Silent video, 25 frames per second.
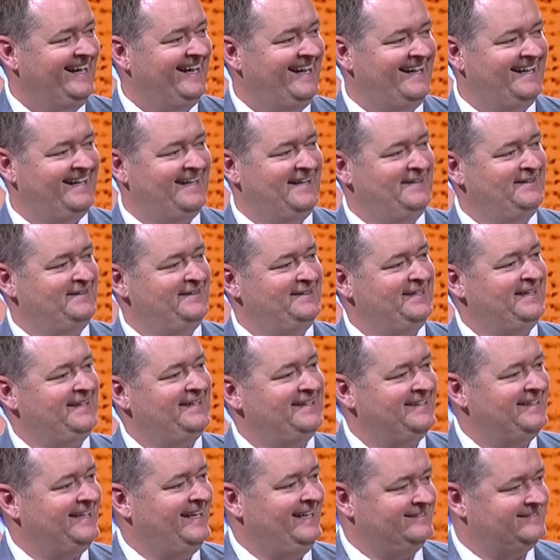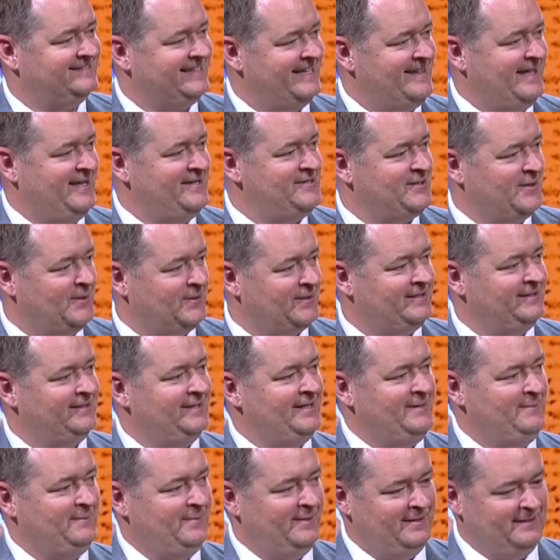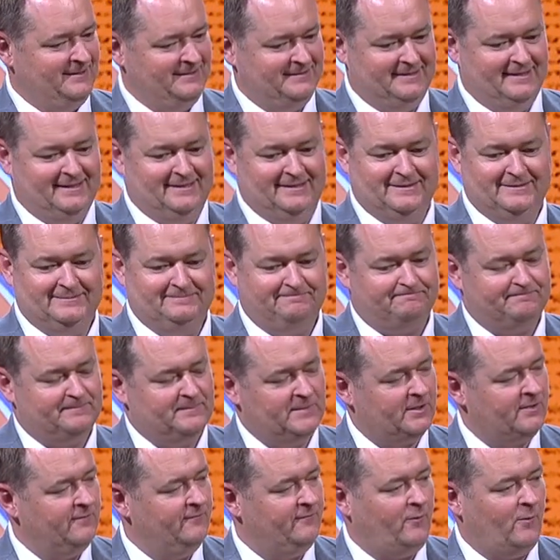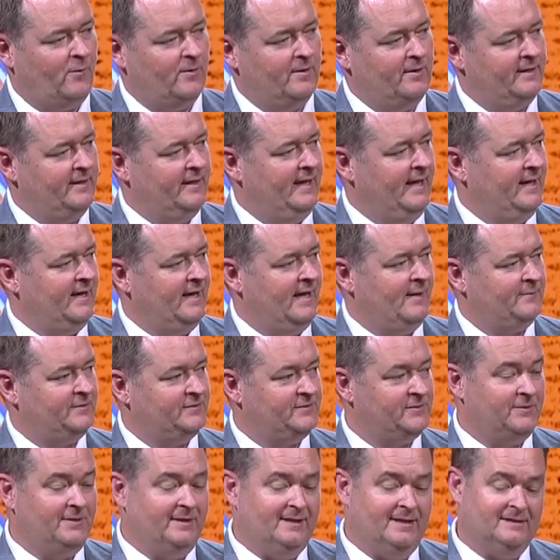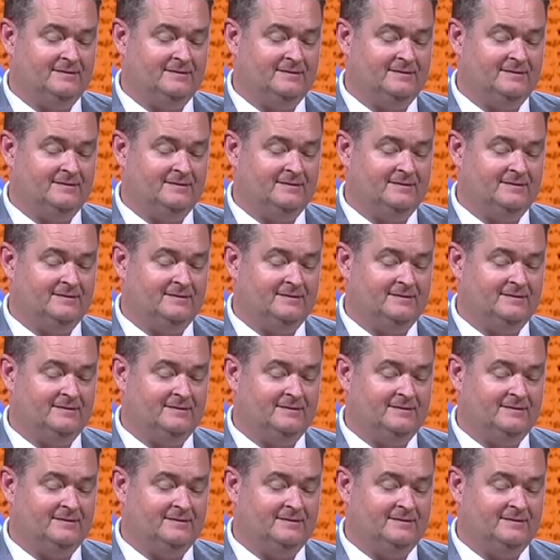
I say that jokingly, but looking forward to that opportunity.